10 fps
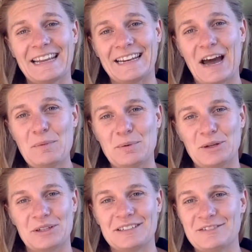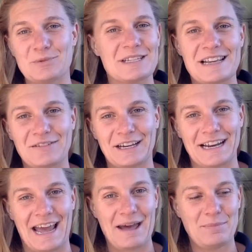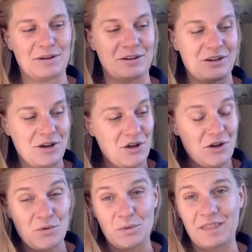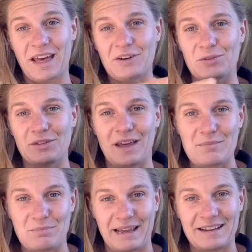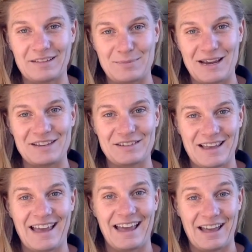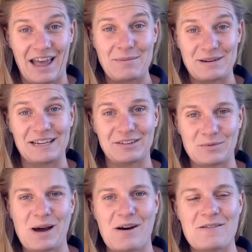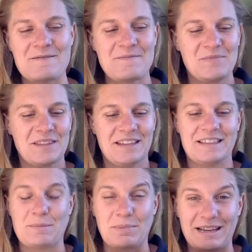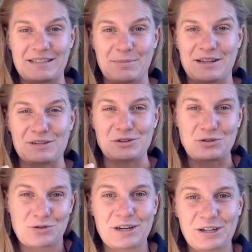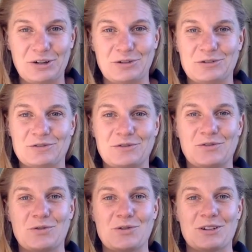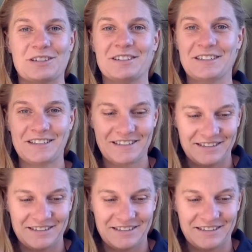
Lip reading: that end output was never going to happen without all of that blank space happening as well. That blank space is critical for